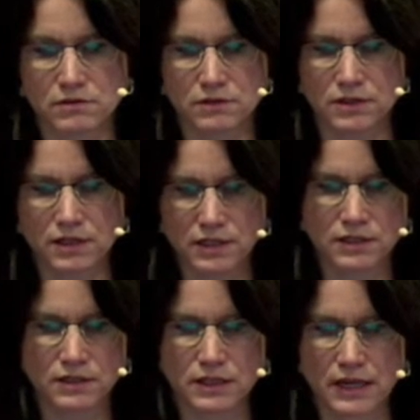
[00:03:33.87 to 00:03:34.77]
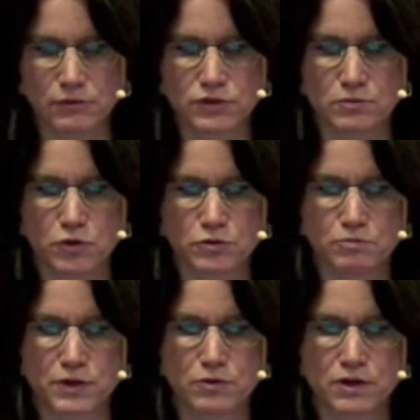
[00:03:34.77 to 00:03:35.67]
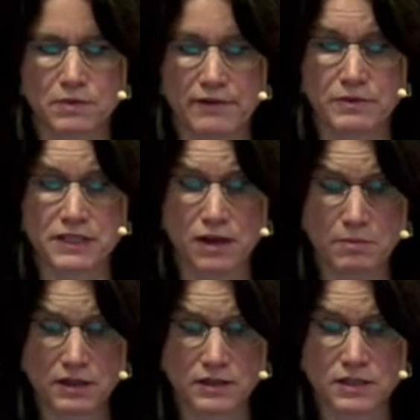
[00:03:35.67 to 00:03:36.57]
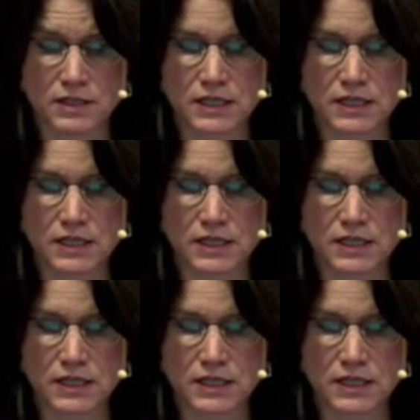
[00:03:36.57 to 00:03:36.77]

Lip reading: studying in the language immersion program have been doubled,